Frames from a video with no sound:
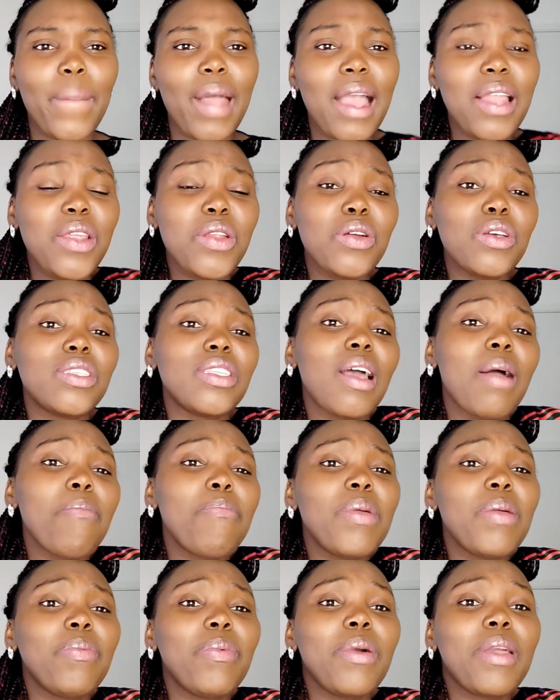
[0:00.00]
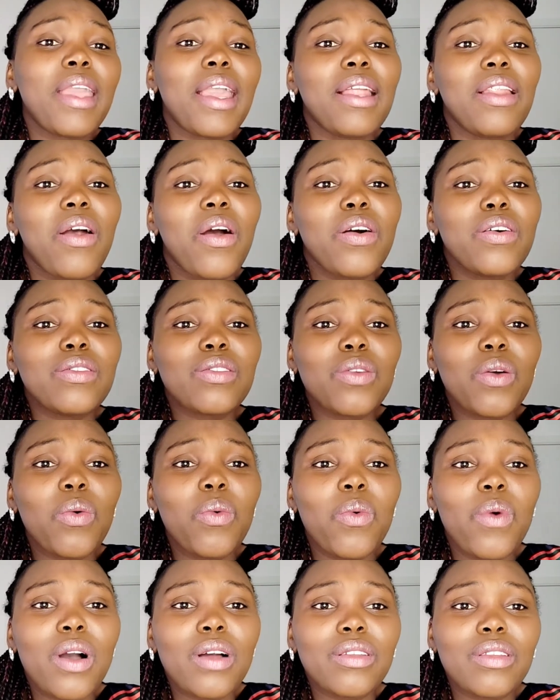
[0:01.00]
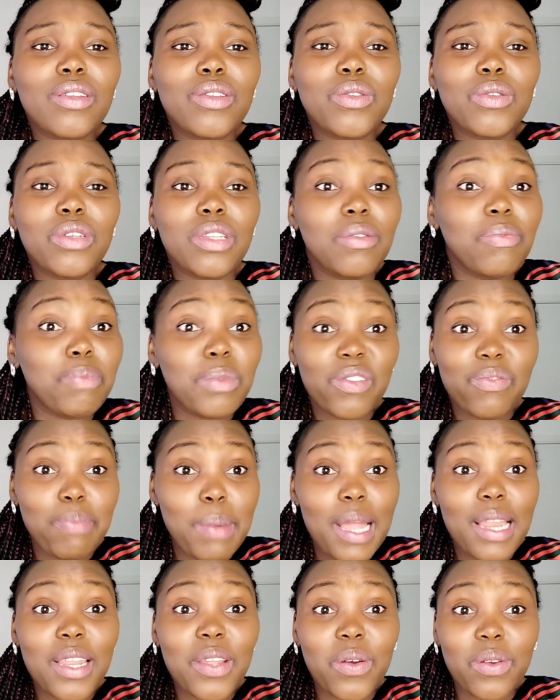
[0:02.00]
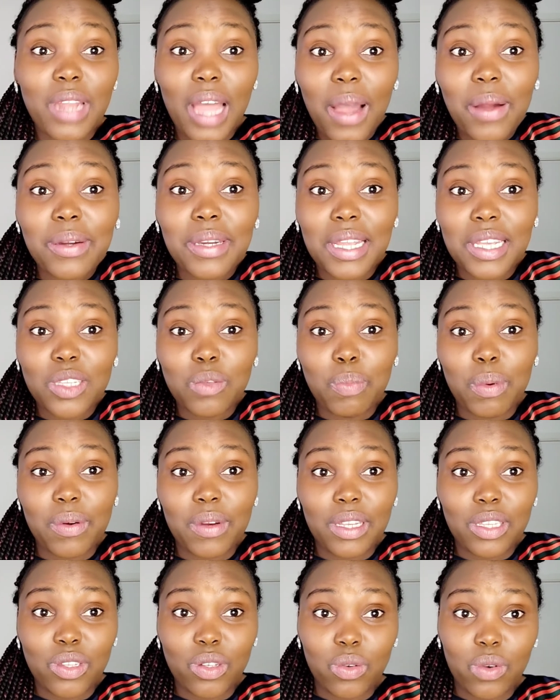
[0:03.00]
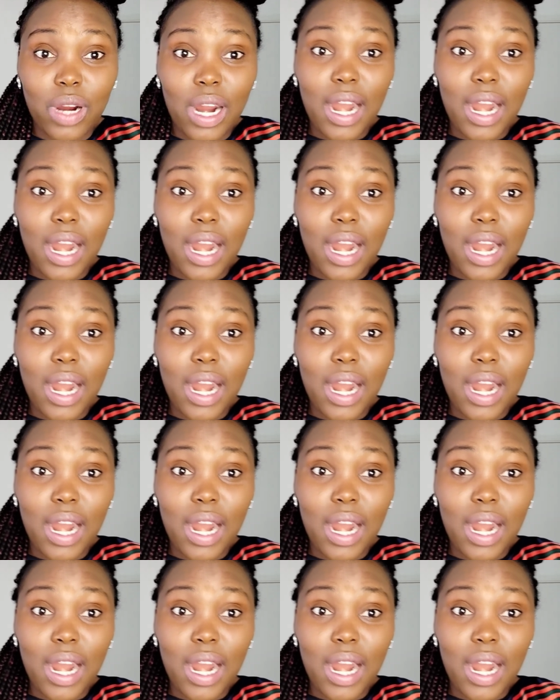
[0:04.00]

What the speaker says: And you know, some people can also want to, depending on how desperate